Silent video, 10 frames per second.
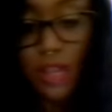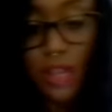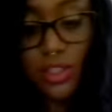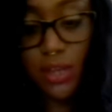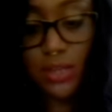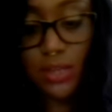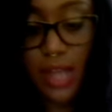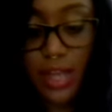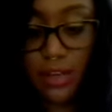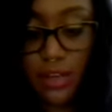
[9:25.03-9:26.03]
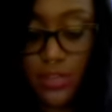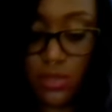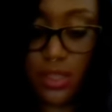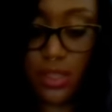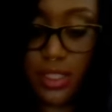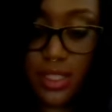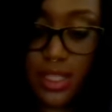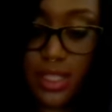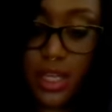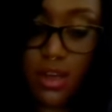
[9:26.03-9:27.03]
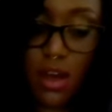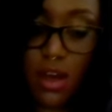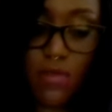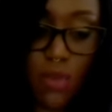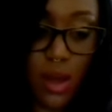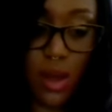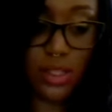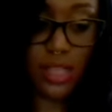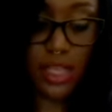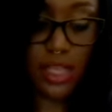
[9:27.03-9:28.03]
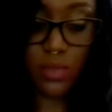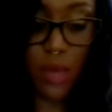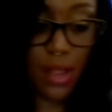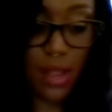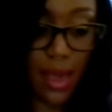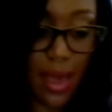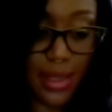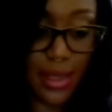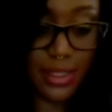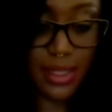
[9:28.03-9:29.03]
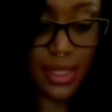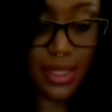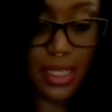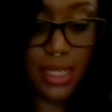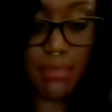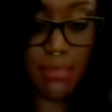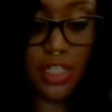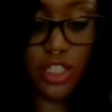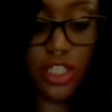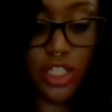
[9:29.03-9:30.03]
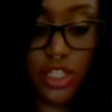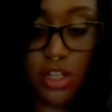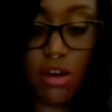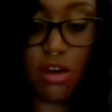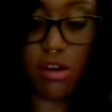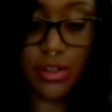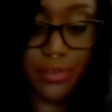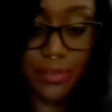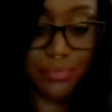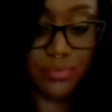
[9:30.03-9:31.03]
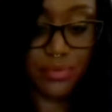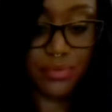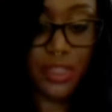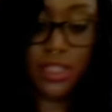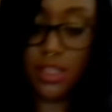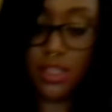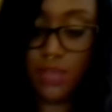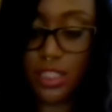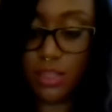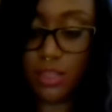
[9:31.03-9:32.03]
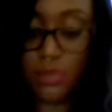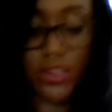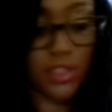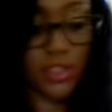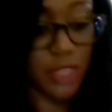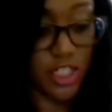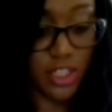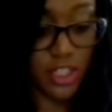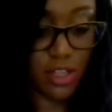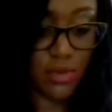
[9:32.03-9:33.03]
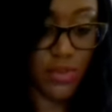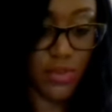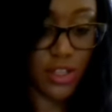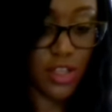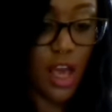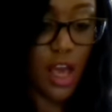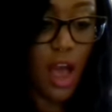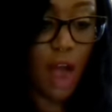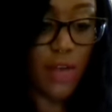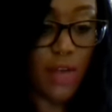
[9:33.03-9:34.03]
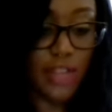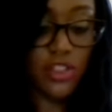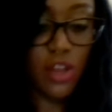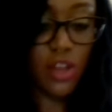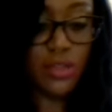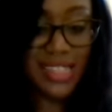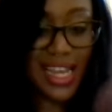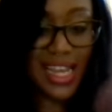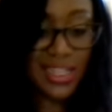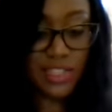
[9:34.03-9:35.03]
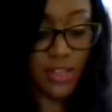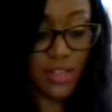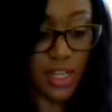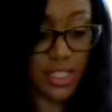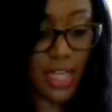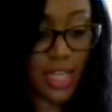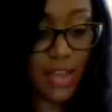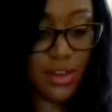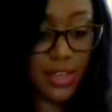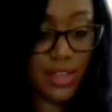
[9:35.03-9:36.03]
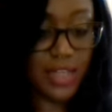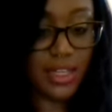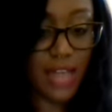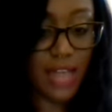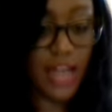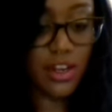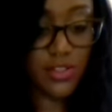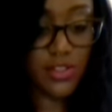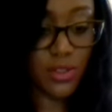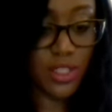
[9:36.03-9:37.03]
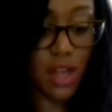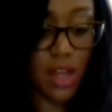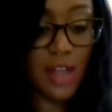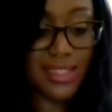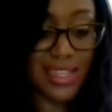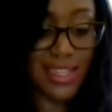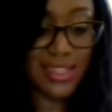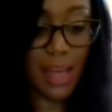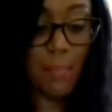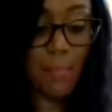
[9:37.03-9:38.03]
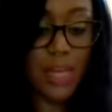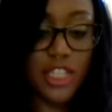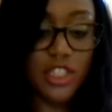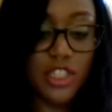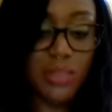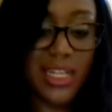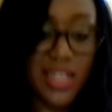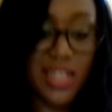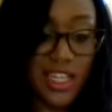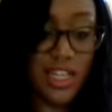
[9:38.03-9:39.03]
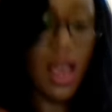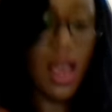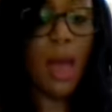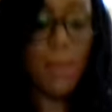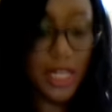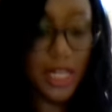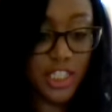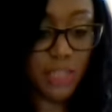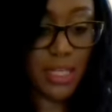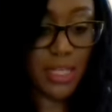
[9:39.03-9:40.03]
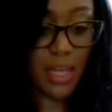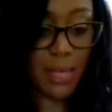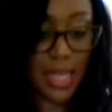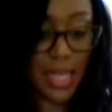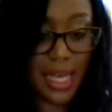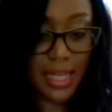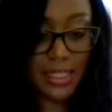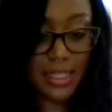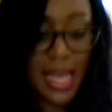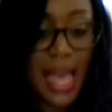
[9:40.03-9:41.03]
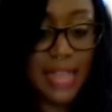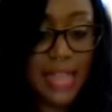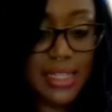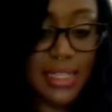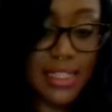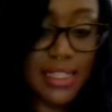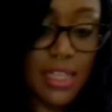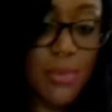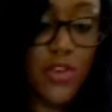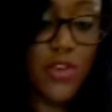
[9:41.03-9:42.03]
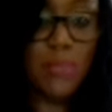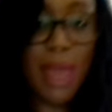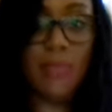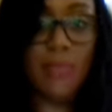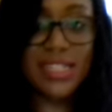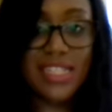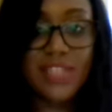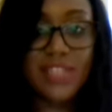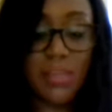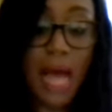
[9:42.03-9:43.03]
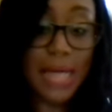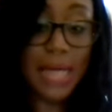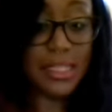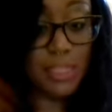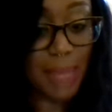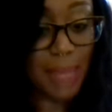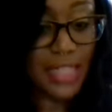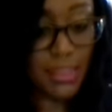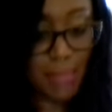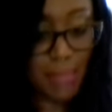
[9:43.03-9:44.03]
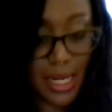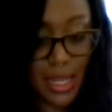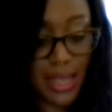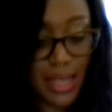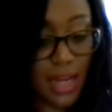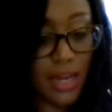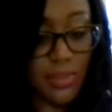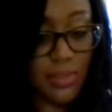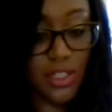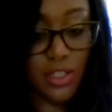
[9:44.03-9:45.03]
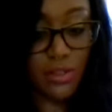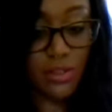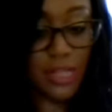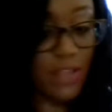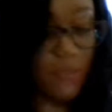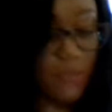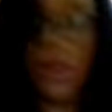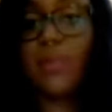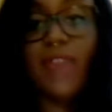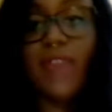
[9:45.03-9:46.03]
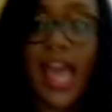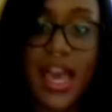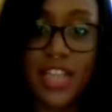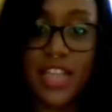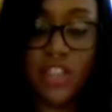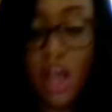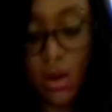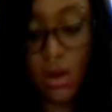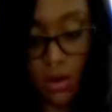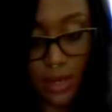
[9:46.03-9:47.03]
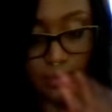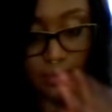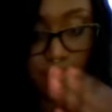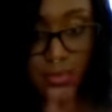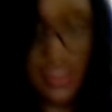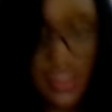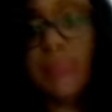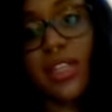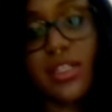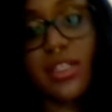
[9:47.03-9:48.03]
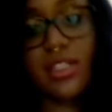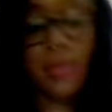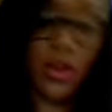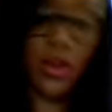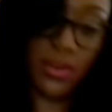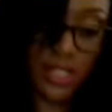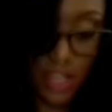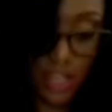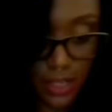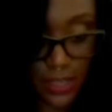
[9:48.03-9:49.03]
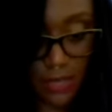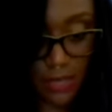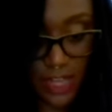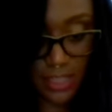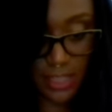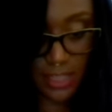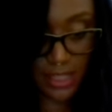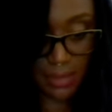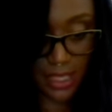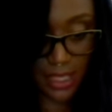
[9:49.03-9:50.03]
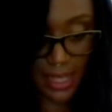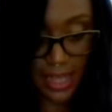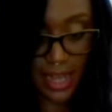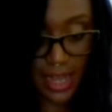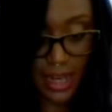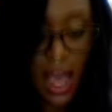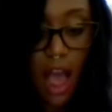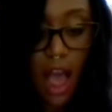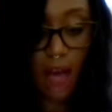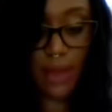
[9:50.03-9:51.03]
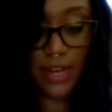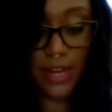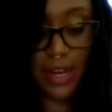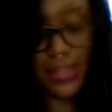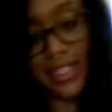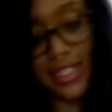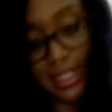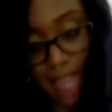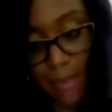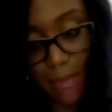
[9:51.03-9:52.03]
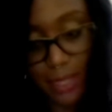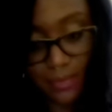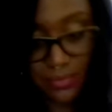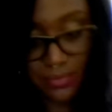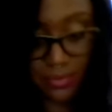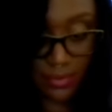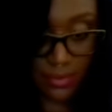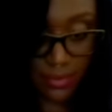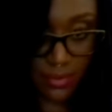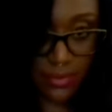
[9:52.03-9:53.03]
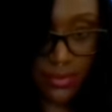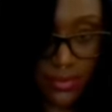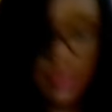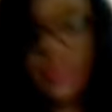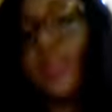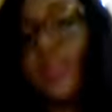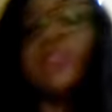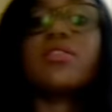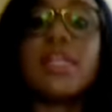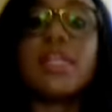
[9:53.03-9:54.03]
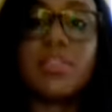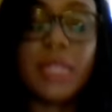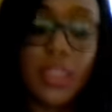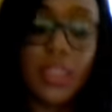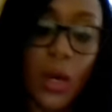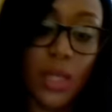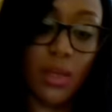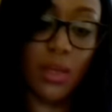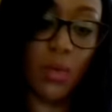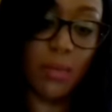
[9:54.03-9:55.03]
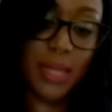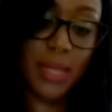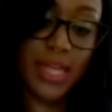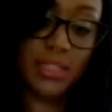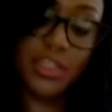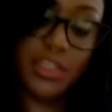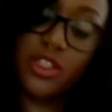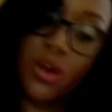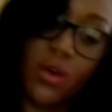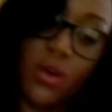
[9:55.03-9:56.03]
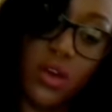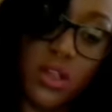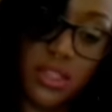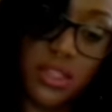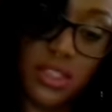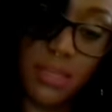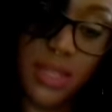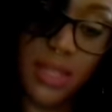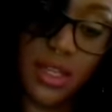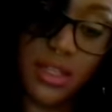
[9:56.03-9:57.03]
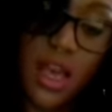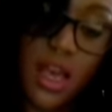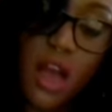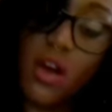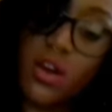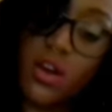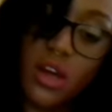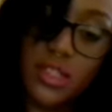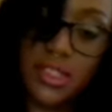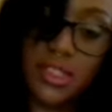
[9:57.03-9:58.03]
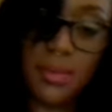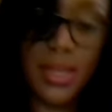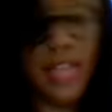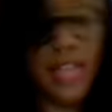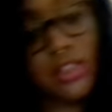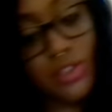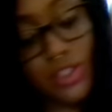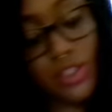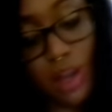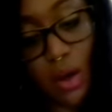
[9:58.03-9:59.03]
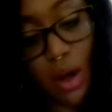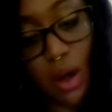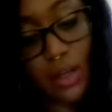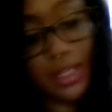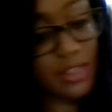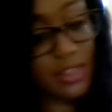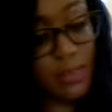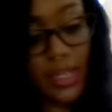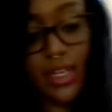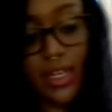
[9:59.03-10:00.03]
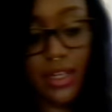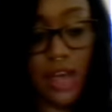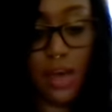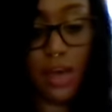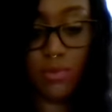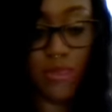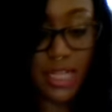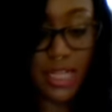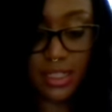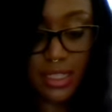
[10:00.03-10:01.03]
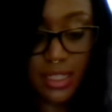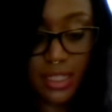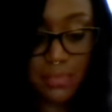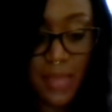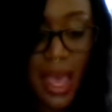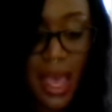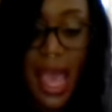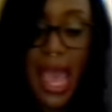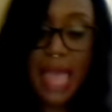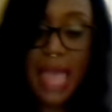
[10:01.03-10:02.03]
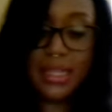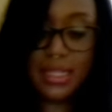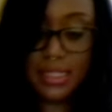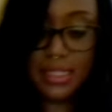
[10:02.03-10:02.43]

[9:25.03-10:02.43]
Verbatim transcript: So Knight of Swords, Ten of Wands, as well as the Magician card. Ten of Wands in the reverse, Magician in the reverse. All right, so taking these three cards together, the Knight of Swords card says that money should be good, money should be coming in. It says that some of you may receive some unexpected money that comes to you in the form of cash or I'm sorry, excuse me, or the return of an investment or something like that. However, if that does happen, do not spend it all in one place. Make sure to hold on to something or hold on to some of that. Don't just go on and spend it um, recklessly. And this